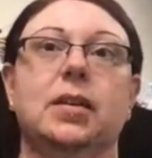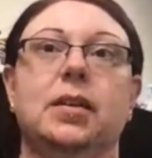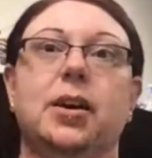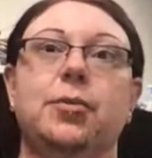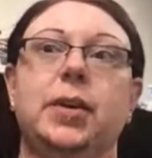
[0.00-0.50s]

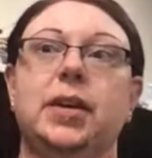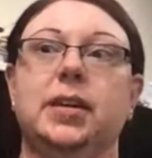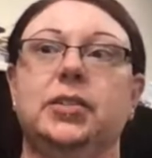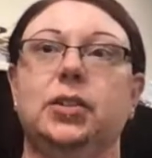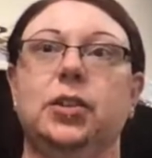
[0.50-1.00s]
Are we
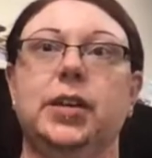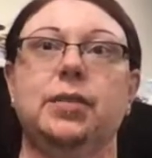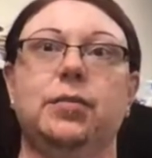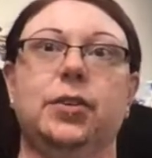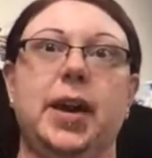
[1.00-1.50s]
still looking
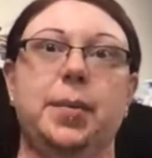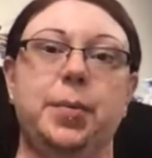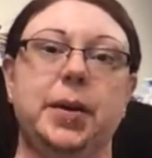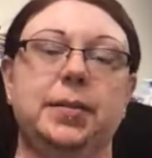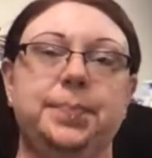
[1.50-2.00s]
for chamomile?